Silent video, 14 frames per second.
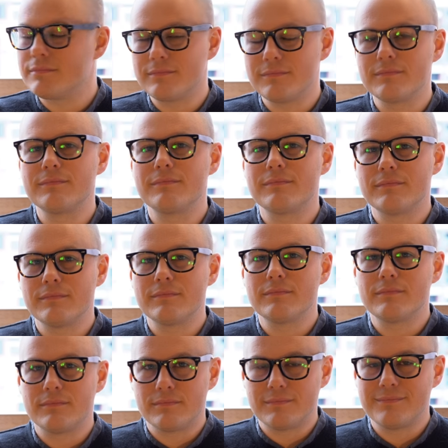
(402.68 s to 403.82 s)

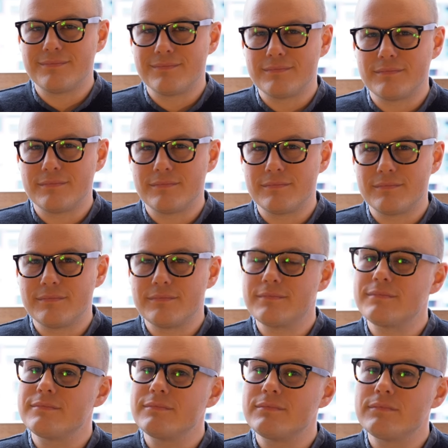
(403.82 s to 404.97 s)

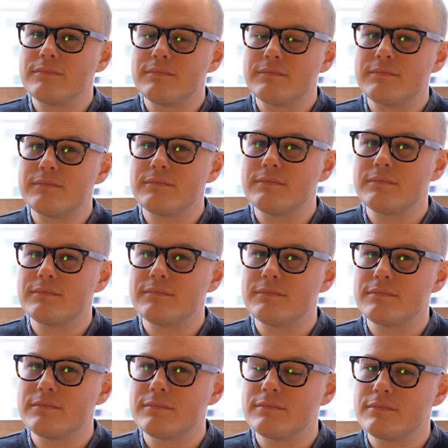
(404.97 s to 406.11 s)

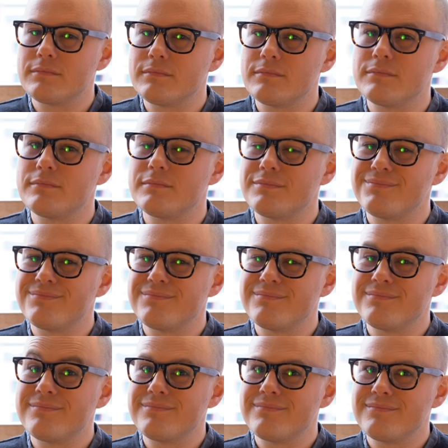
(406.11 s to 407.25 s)

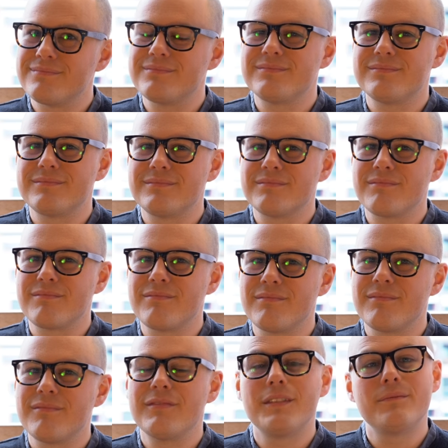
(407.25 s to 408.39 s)

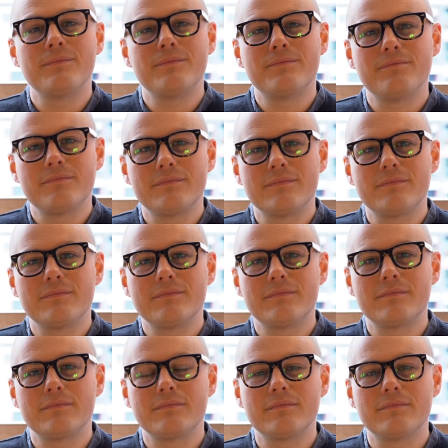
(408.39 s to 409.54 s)

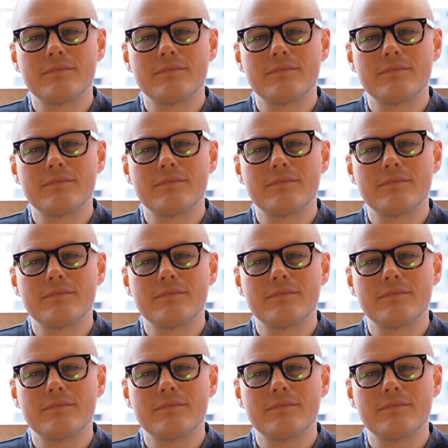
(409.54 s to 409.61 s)
(not speaking)